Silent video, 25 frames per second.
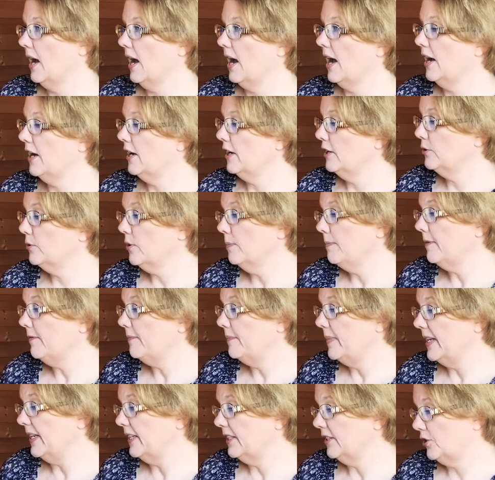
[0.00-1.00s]
a group
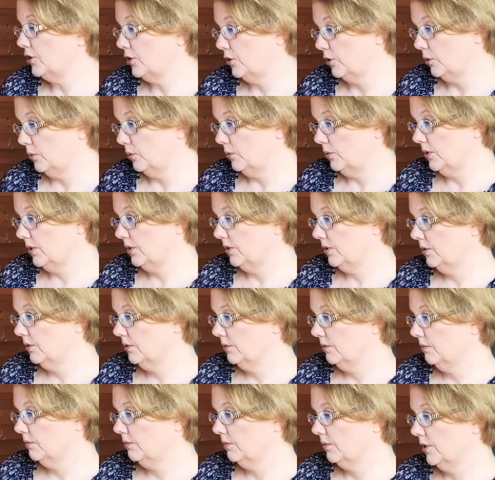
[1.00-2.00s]
of men in suits,
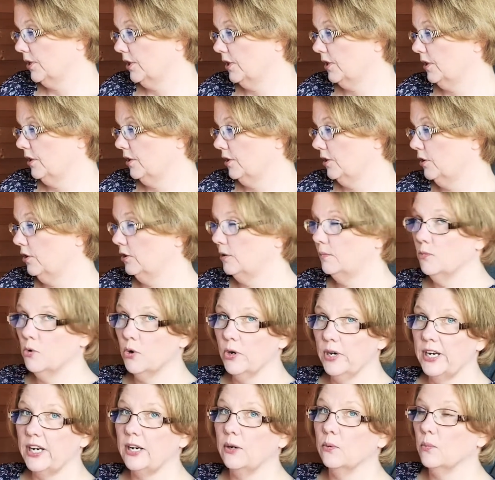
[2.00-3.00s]
the Good
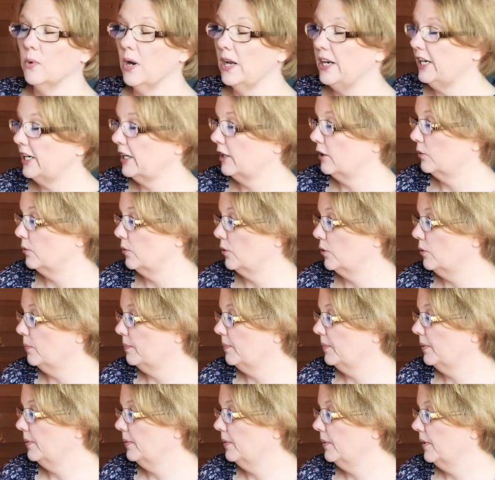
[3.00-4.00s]
Morning Running
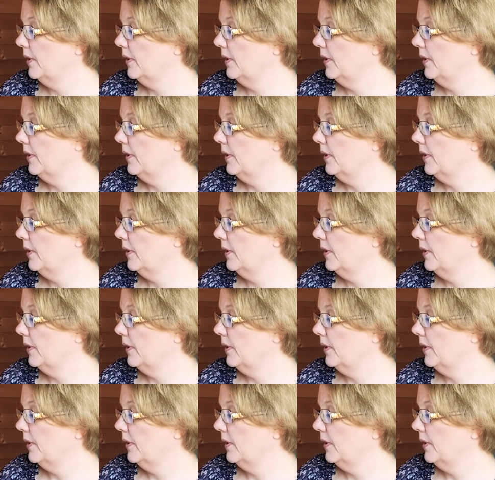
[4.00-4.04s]
group,